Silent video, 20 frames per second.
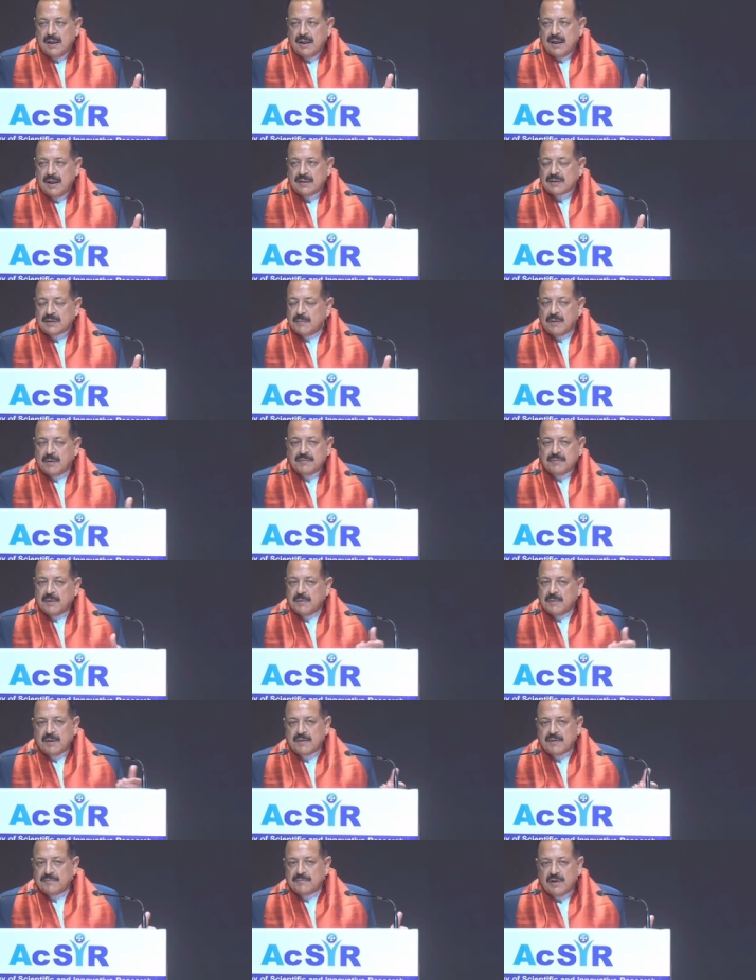And some of them
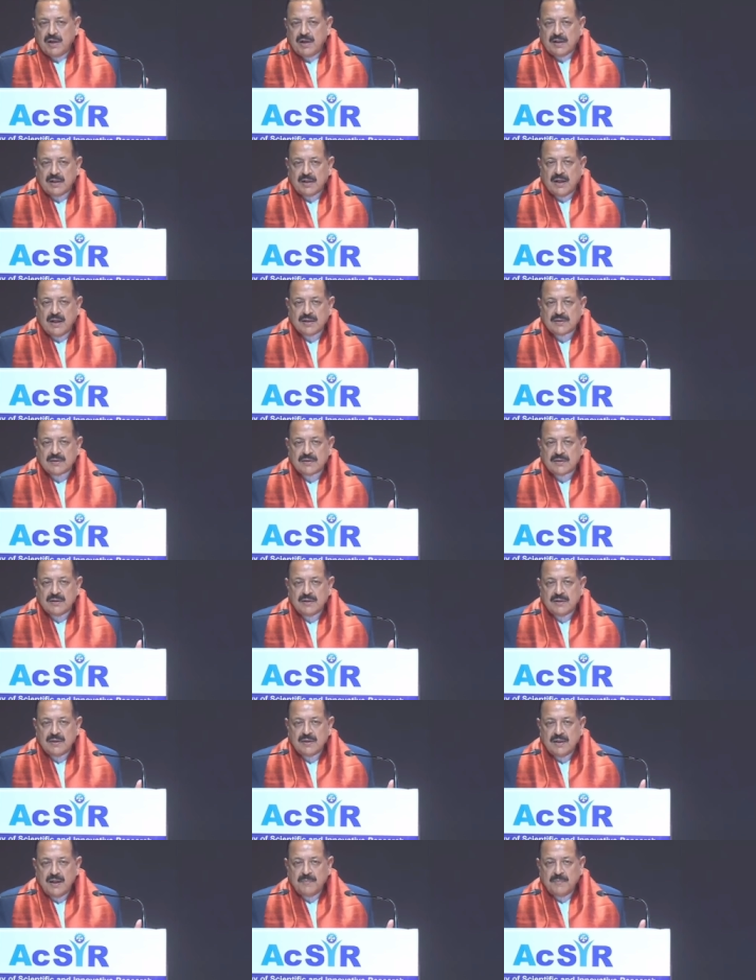are world class.
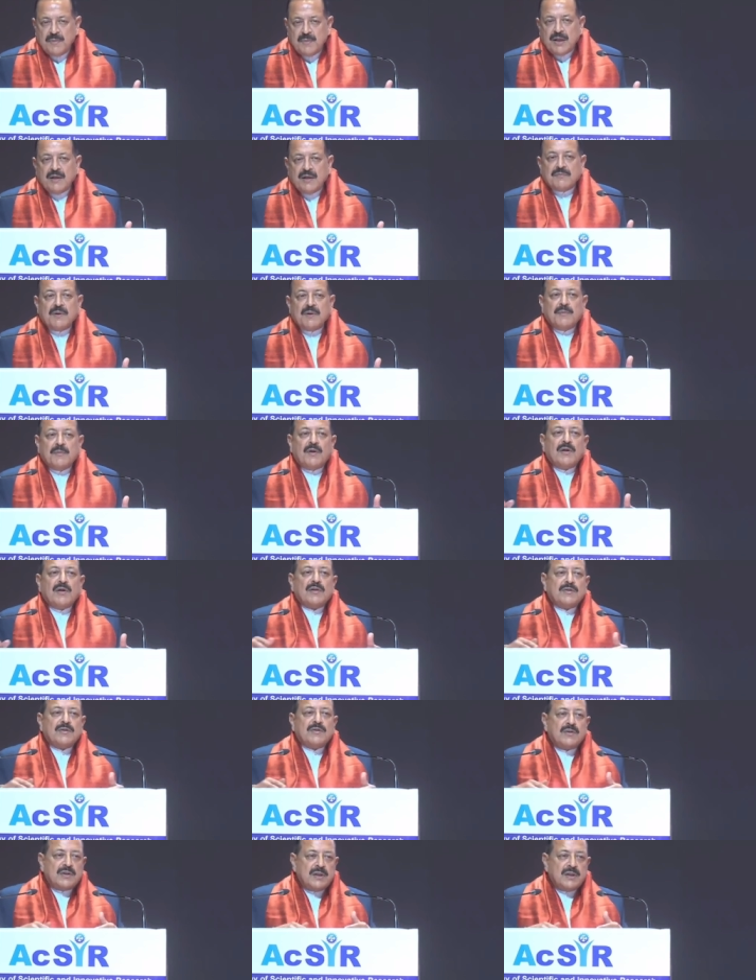And many of them are
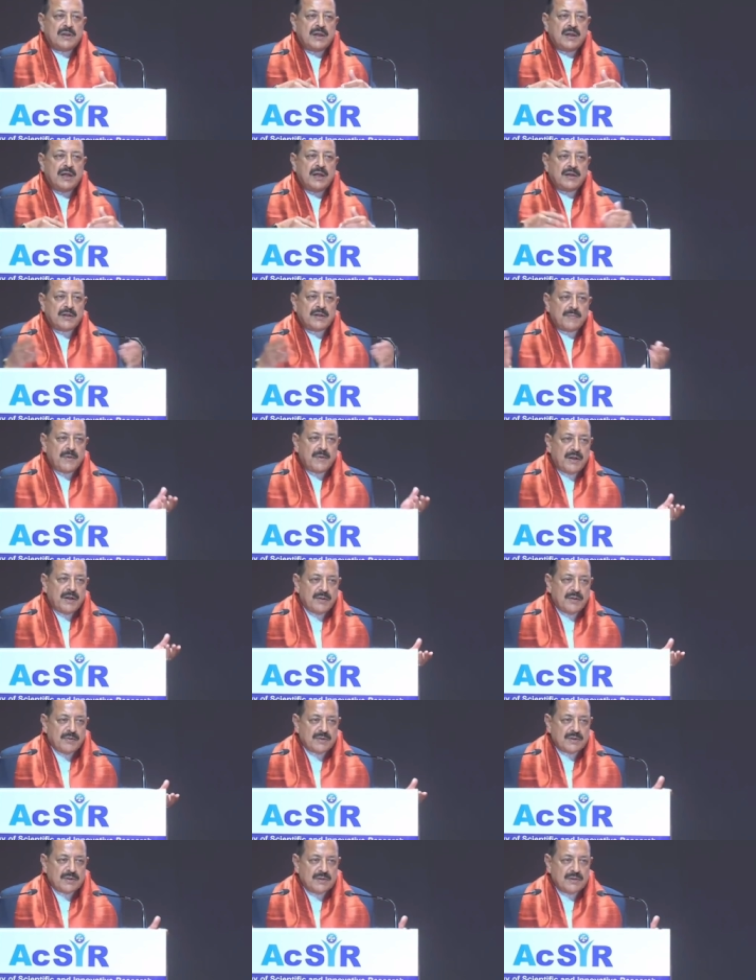also turning
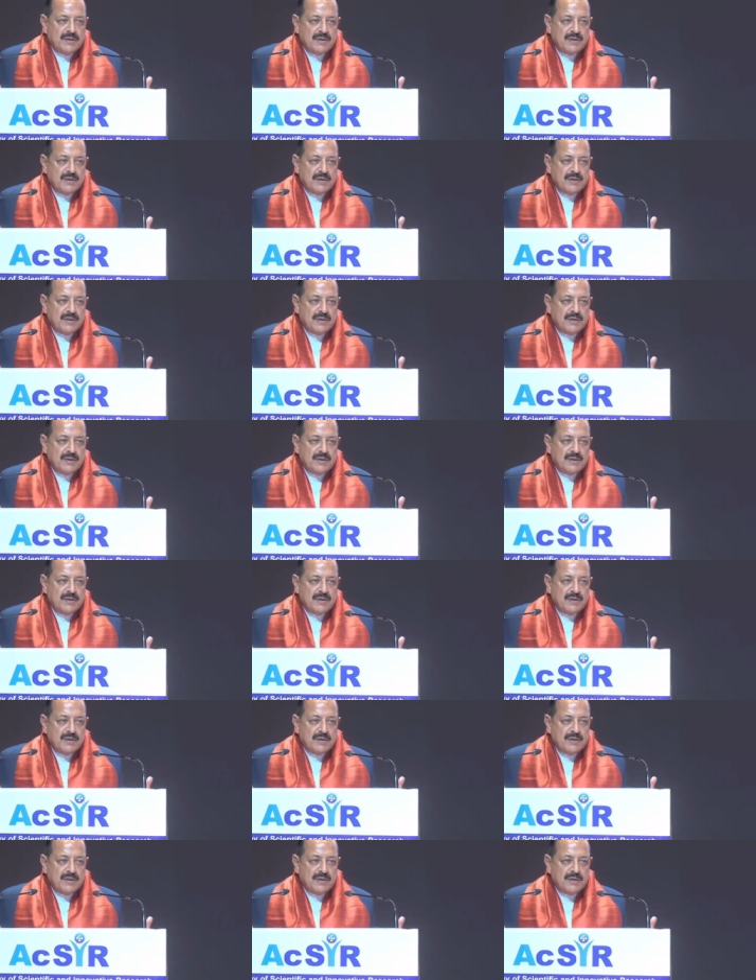entrepreneurs.